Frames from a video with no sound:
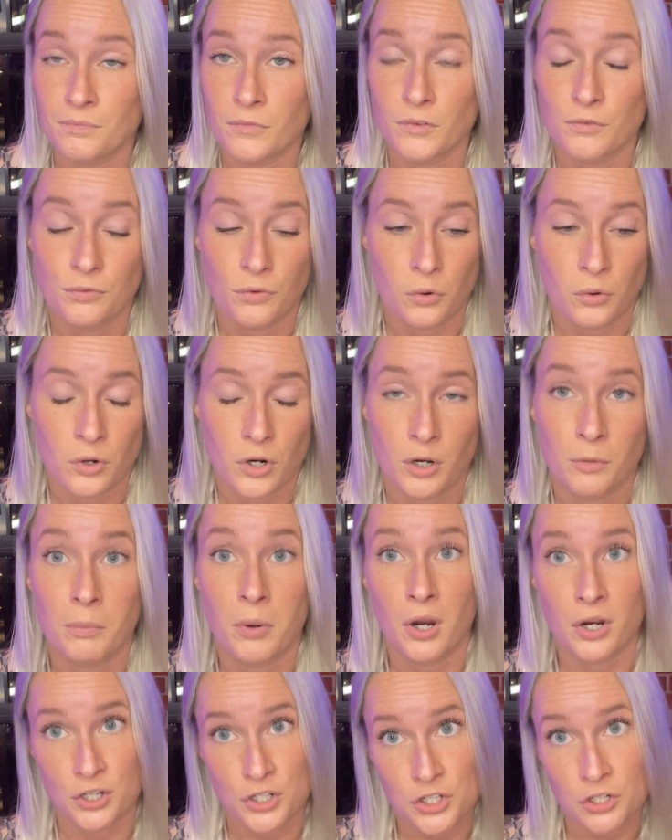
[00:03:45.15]
For
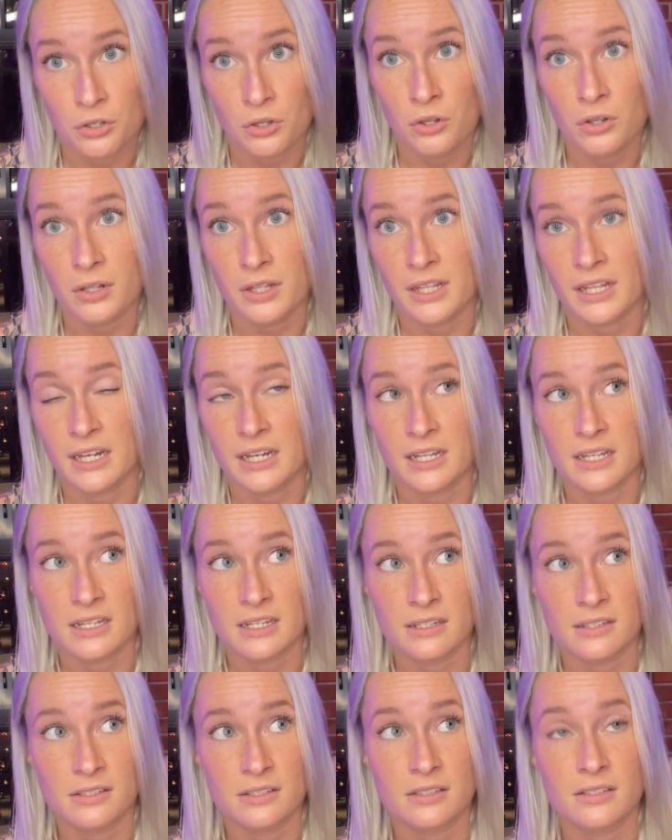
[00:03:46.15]
partial, it
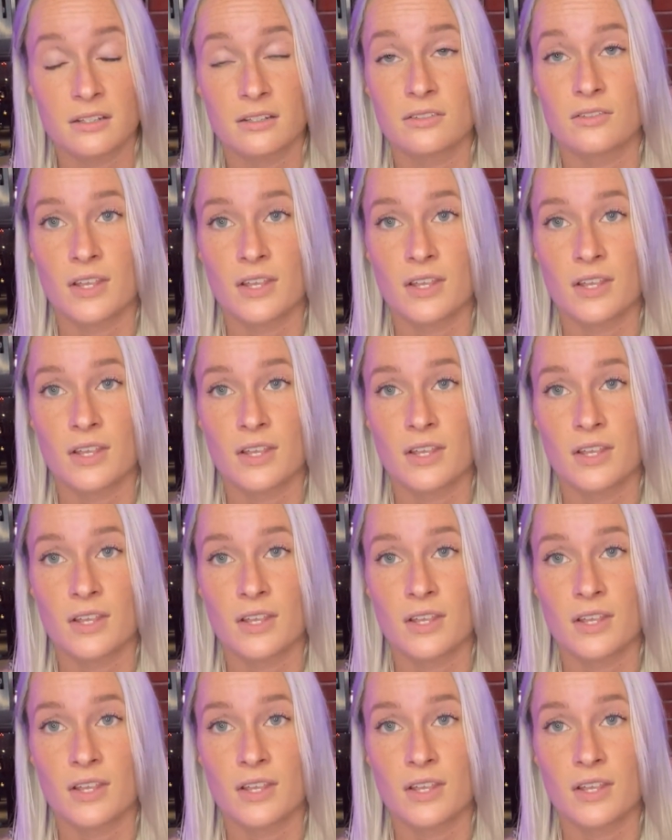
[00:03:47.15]
is